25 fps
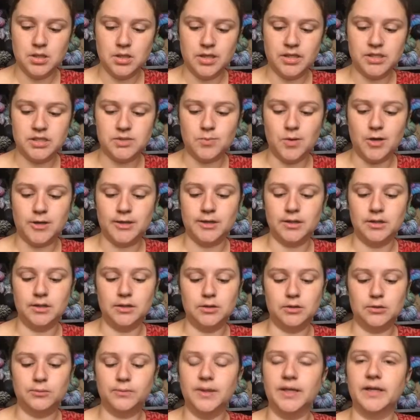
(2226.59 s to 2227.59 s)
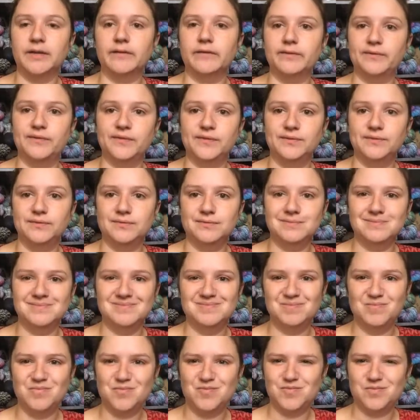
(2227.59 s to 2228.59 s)
just wanted a little bit of
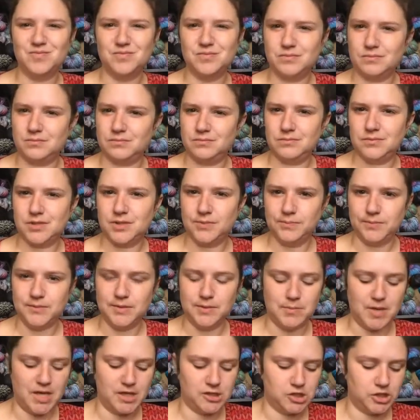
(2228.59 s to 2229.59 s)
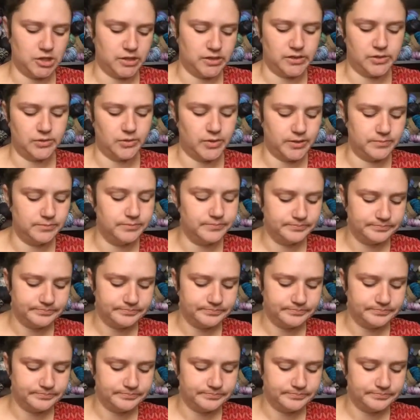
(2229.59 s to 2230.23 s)
some dimension to it.